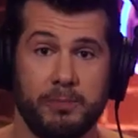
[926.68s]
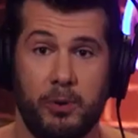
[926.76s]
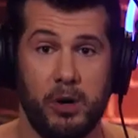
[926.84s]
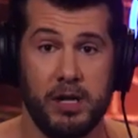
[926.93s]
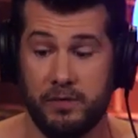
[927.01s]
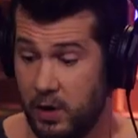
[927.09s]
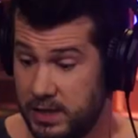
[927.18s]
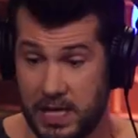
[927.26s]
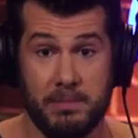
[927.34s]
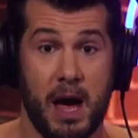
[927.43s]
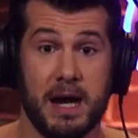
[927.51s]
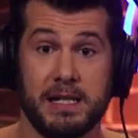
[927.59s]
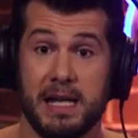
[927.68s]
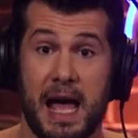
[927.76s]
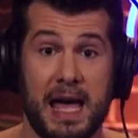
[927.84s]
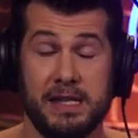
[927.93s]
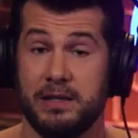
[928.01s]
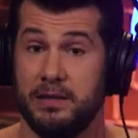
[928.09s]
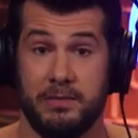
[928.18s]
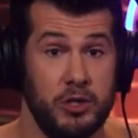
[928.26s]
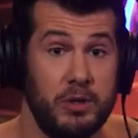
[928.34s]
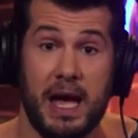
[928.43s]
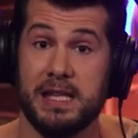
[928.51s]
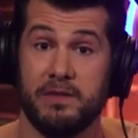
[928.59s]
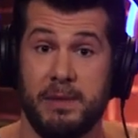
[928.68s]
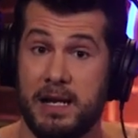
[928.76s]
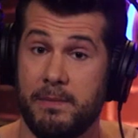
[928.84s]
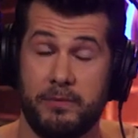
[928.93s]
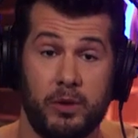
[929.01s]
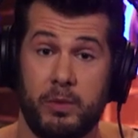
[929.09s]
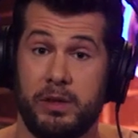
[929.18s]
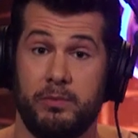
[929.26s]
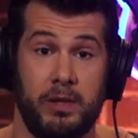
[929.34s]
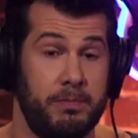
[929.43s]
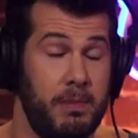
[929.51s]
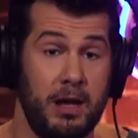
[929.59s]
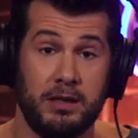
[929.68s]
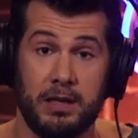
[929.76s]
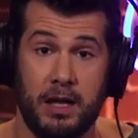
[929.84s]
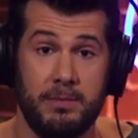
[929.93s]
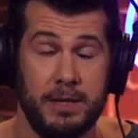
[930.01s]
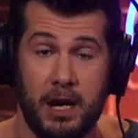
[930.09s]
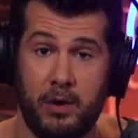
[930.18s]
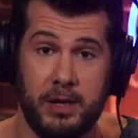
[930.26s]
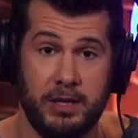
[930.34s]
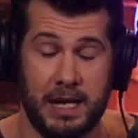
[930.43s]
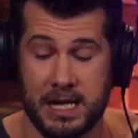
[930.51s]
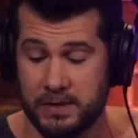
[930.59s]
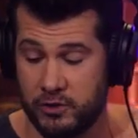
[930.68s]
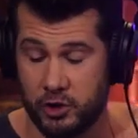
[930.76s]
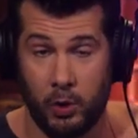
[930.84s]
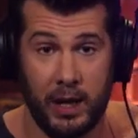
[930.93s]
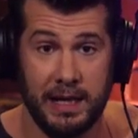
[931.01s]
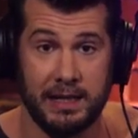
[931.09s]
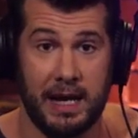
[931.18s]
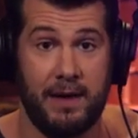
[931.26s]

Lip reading: supportive. Demonetized, you guys have made up for it with Mug Club, you know, and you guys have joined.